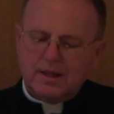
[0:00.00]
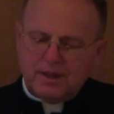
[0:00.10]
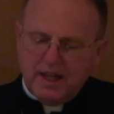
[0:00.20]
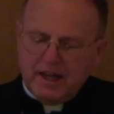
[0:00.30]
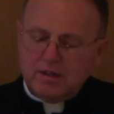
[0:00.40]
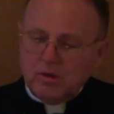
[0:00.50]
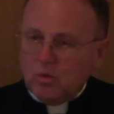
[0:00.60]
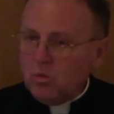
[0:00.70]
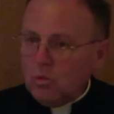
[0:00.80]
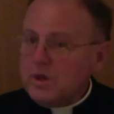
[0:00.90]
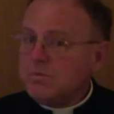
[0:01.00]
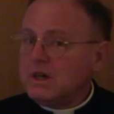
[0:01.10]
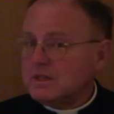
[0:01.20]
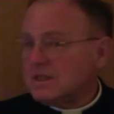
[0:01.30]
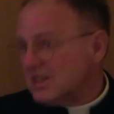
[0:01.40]
then we
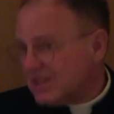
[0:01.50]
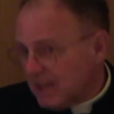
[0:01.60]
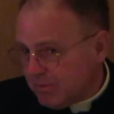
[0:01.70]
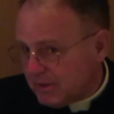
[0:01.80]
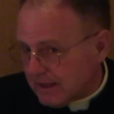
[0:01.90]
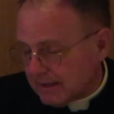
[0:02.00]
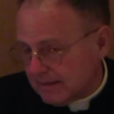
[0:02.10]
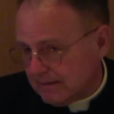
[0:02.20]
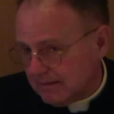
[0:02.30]
must accept it.